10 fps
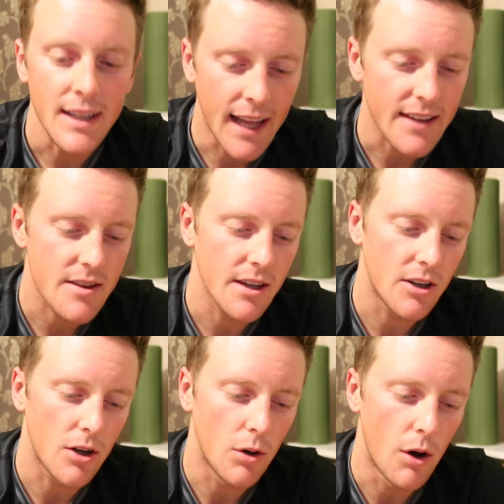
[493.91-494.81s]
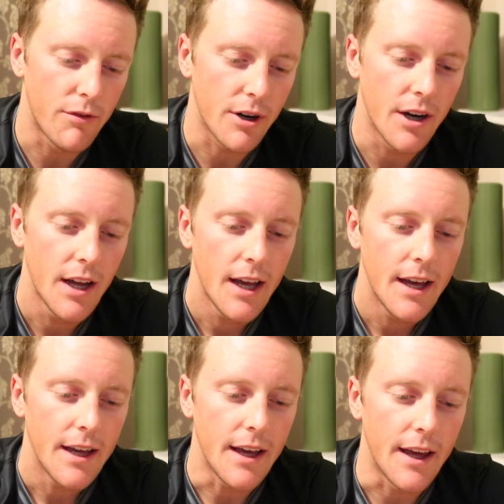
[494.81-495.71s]
Last thing I'll go over
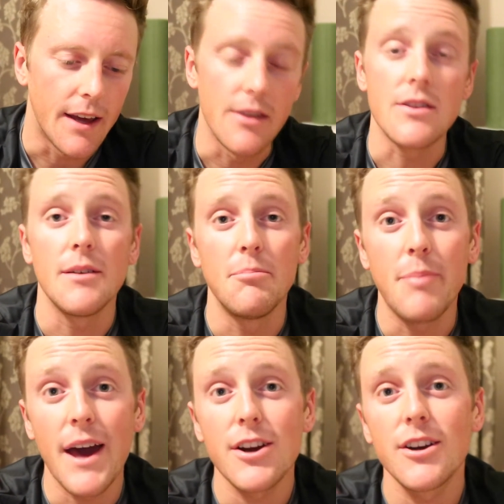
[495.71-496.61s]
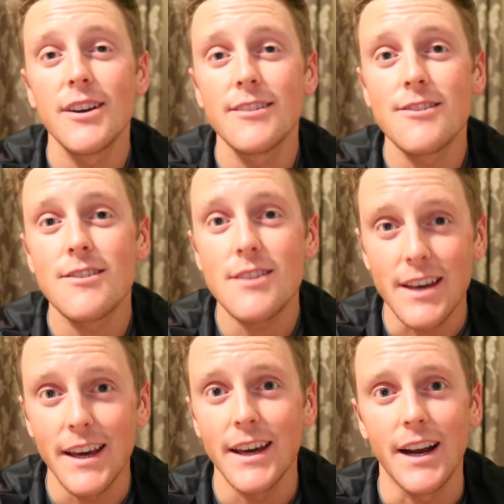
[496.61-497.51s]
is better
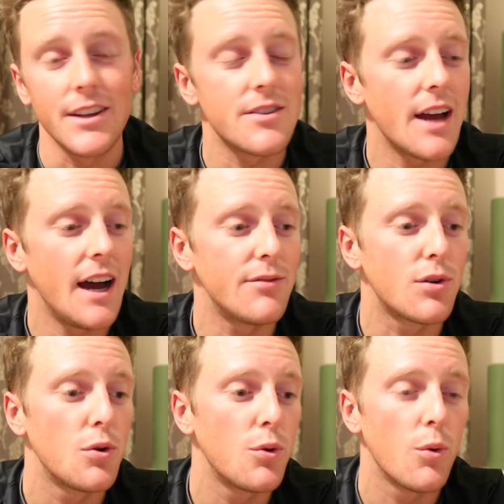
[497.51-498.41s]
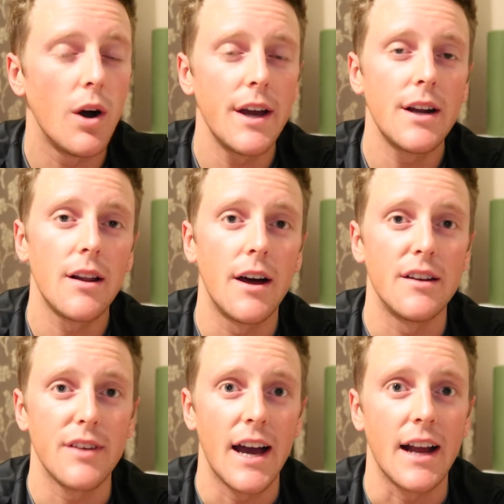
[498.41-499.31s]
skin. I used to have quite a lot
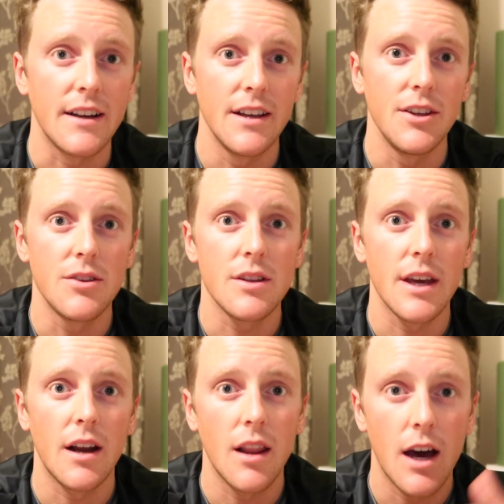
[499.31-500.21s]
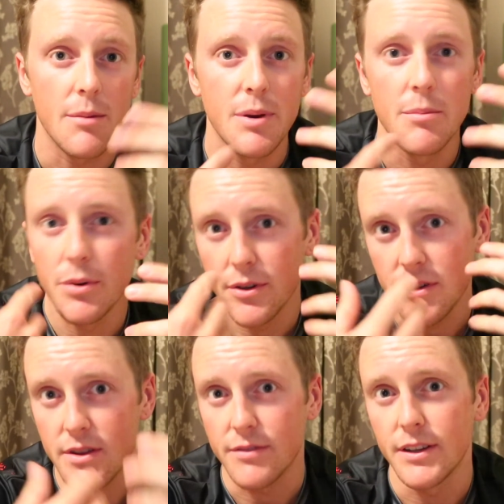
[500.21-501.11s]
of acne. I used to get a lot of
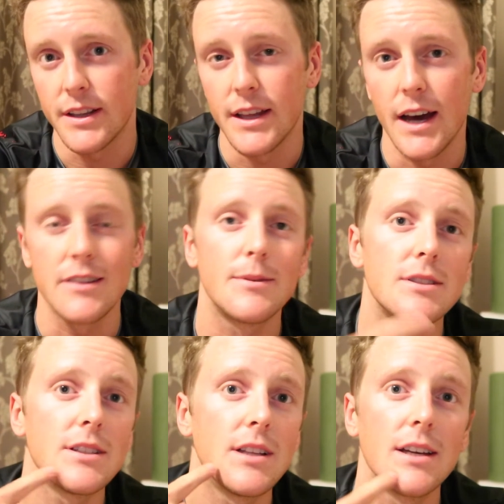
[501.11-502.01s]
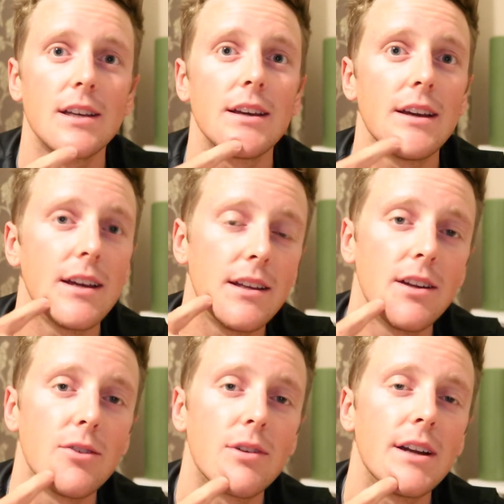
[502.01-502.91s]
pimples, stuff like that, especially like,
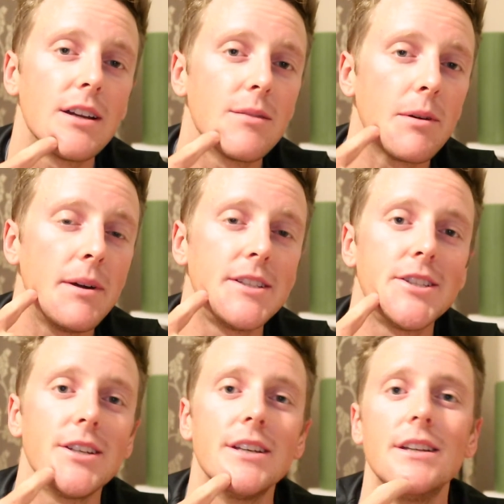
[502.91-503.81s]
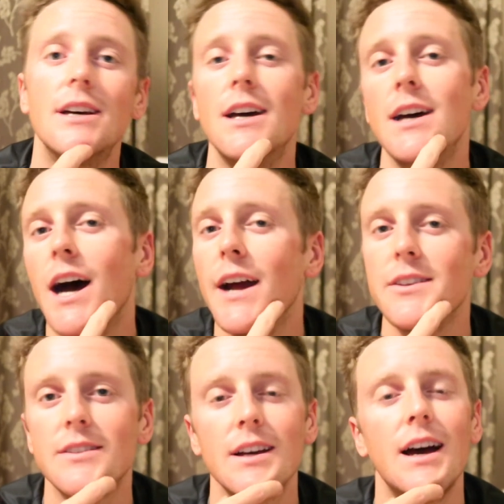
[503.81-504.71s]
you know, right here by my chin. I
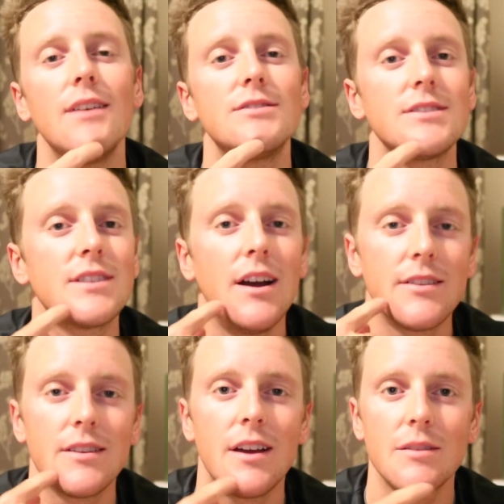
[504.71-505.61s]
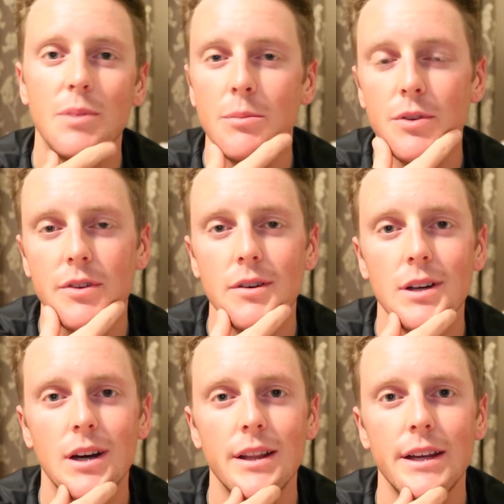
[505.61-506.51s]
used to have just tons and tons of pimples
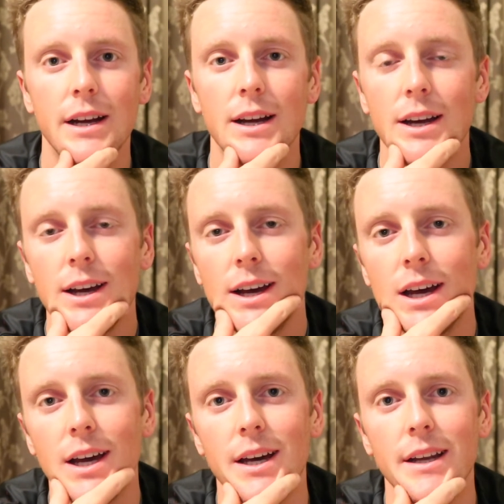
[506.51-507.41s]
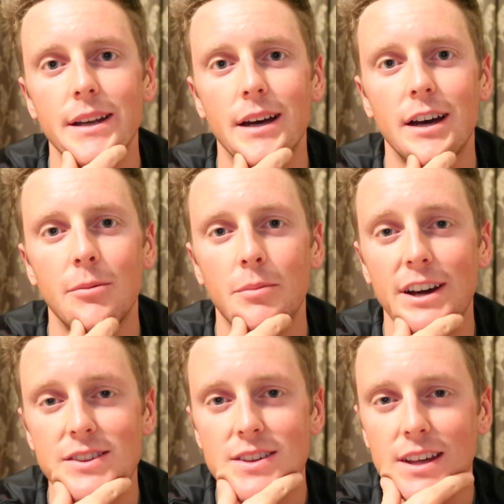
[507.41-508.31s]
going on there. And um,
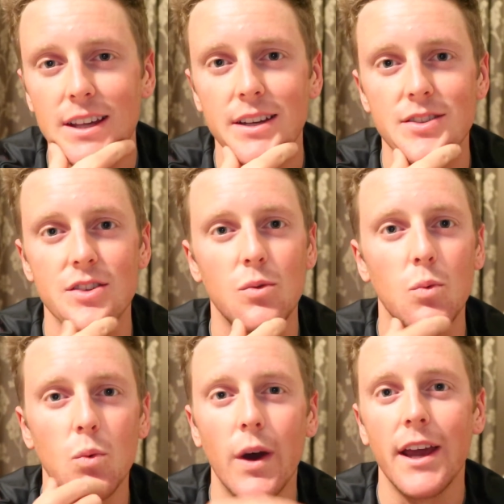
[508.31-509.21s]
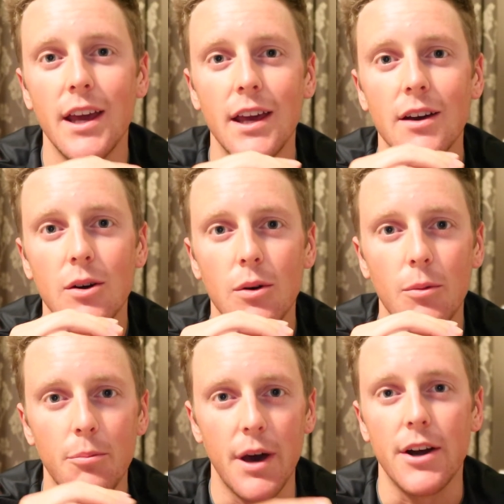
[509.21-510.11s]
my skin is just way
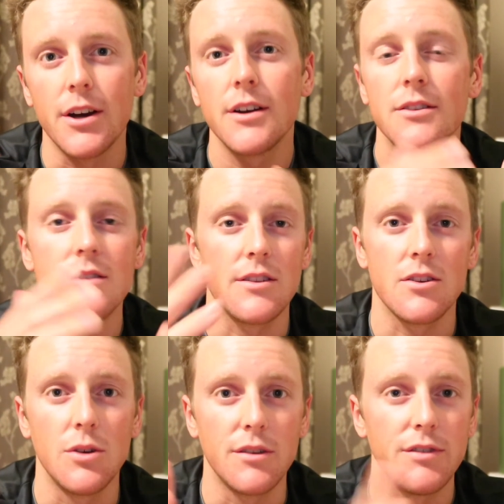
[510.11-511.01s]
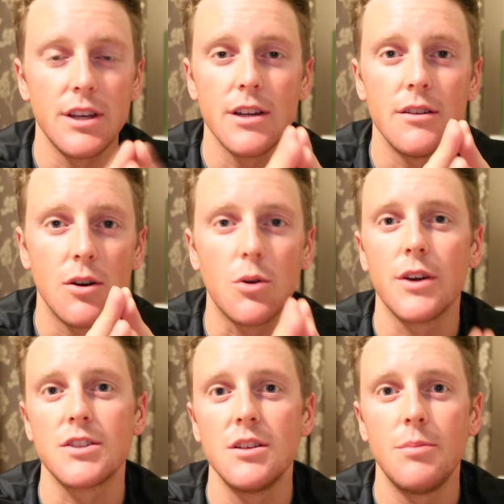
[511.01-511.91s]
better since going vegan, no
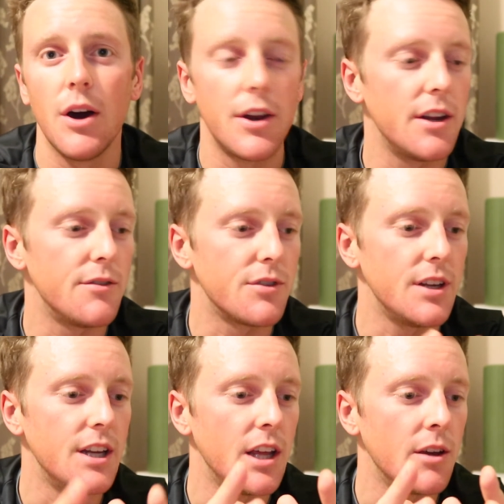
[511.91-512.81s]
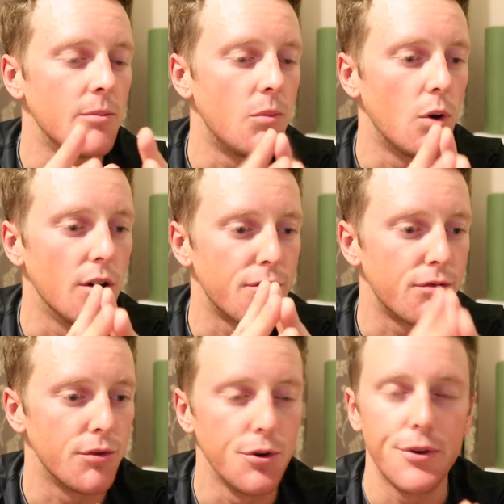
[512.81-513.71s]
question about it. If you're eating more
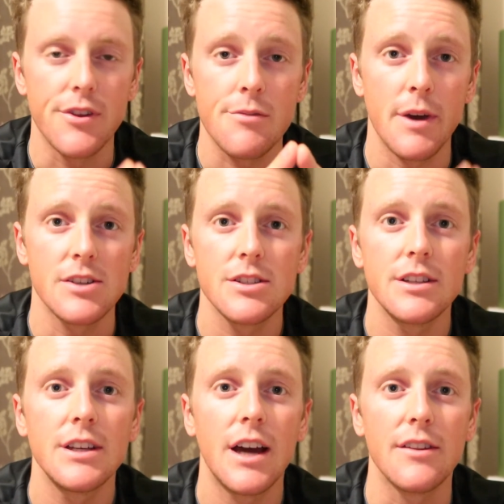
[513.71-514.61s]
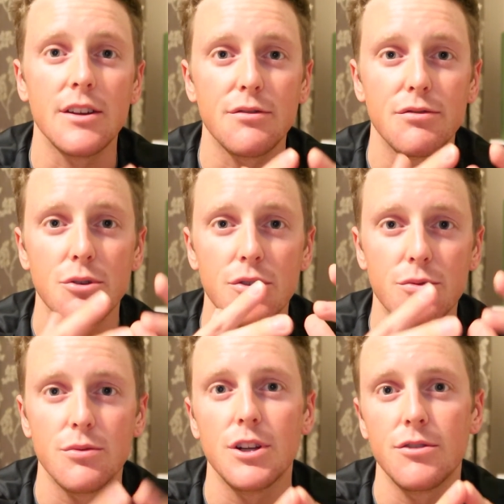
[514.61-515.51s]
fruit especially, I think fruit is
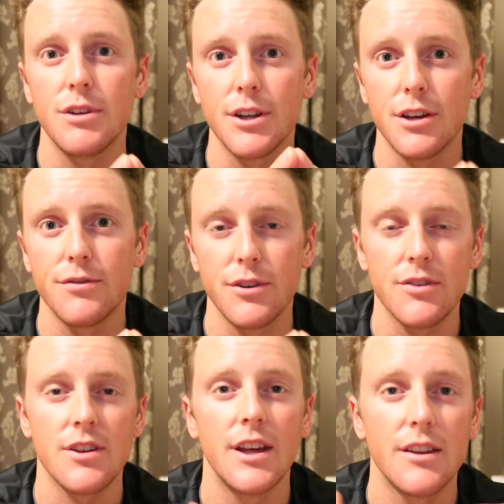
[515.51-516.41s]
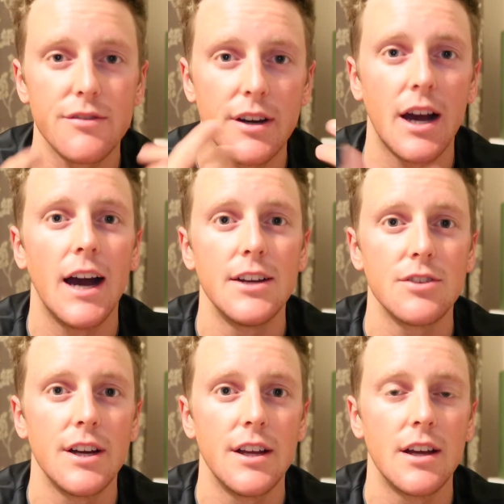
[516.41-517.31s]
really, really good for your skin. It's very
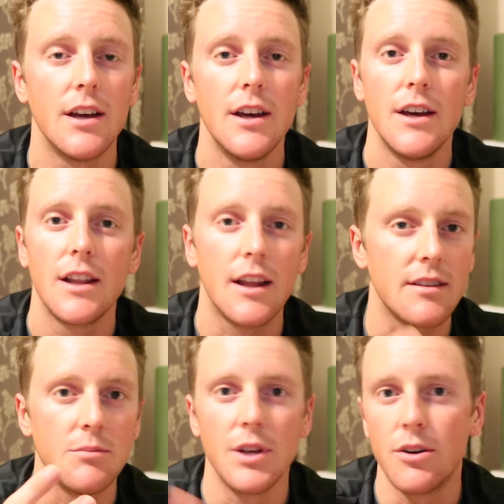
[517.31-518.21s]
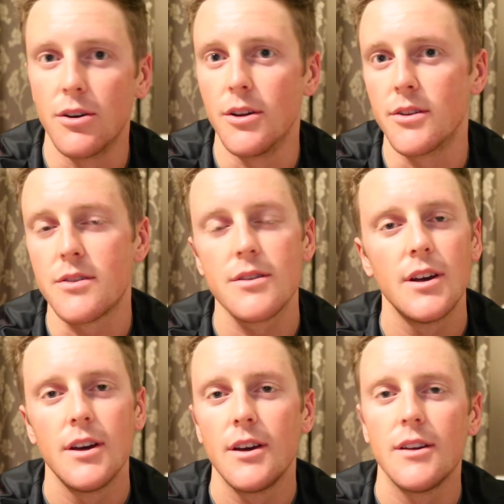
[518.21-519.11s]
hydrating, lots of minerals,
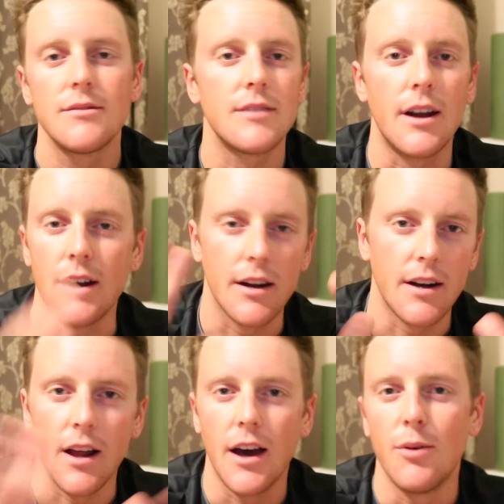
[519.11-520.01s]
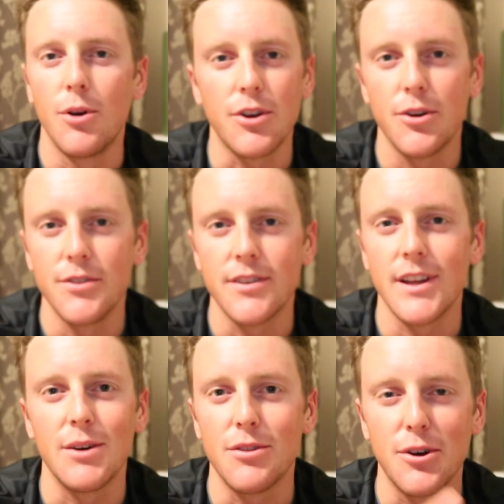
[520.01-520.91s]
da da da da da. I won't go into
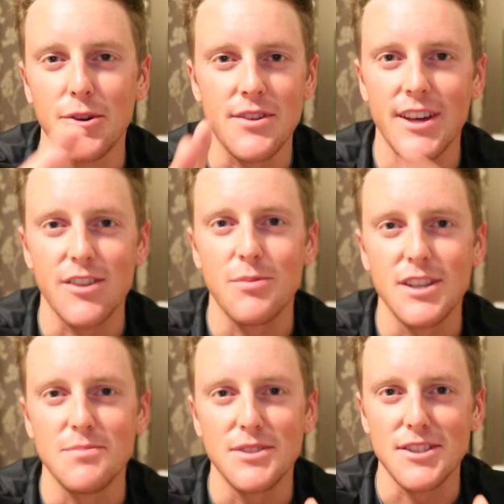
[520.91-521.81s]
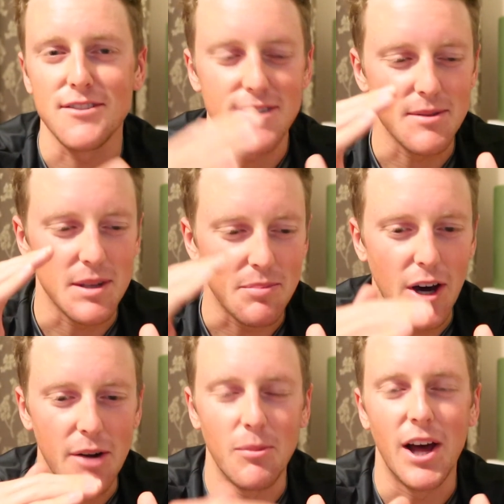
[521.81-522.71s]
that with the whole sales pitch, but just the, the
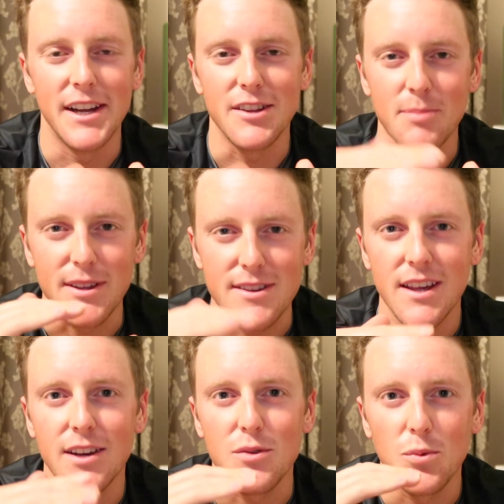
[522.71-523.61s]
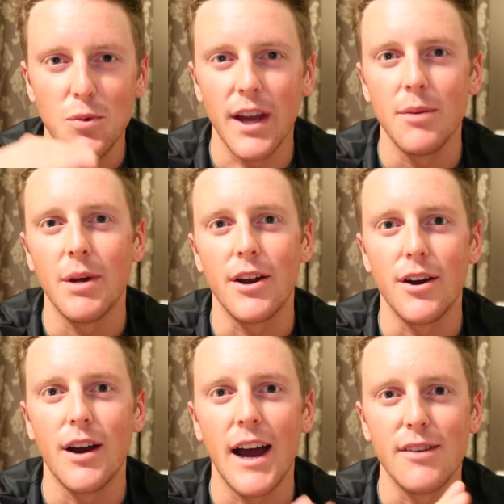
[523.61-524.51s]
bottom line is my skin is way
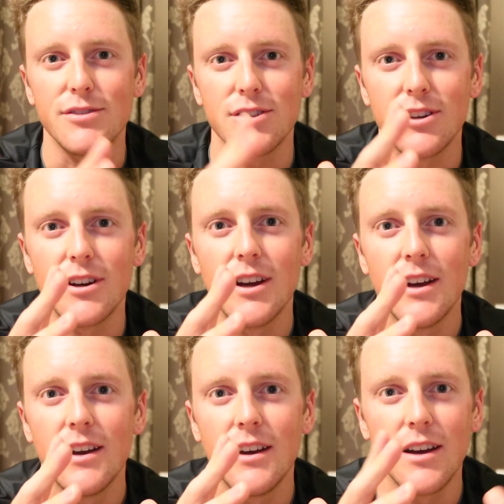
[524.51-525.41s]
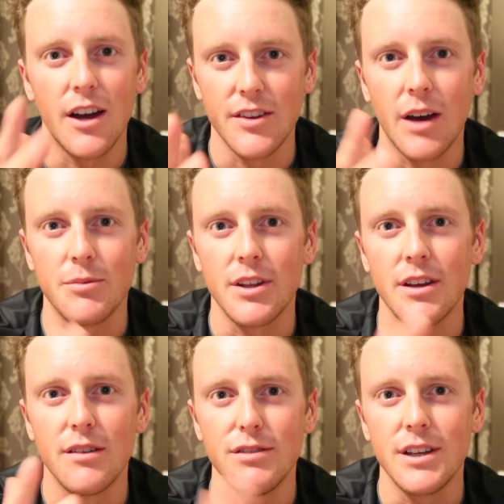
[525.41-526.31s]
better after
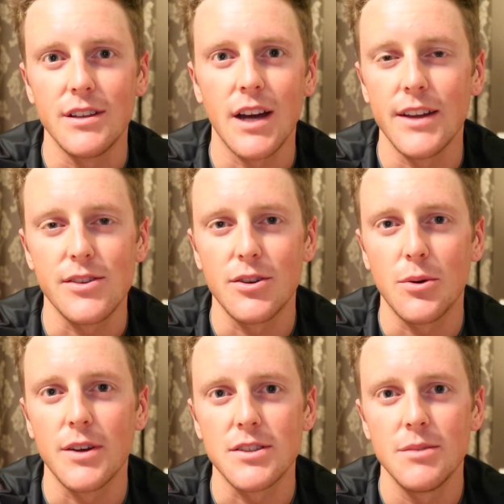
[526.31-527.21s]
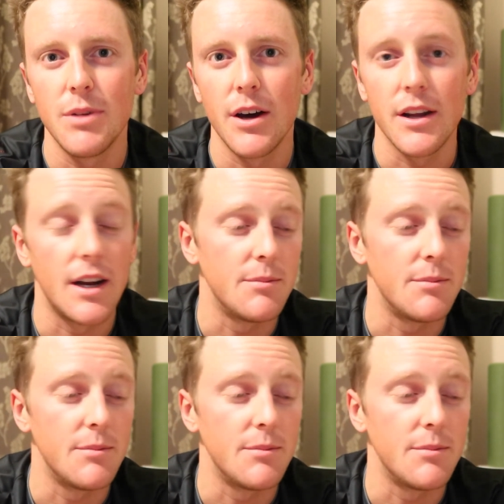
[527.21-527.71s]
adopting a vegan diet. There's no question about it.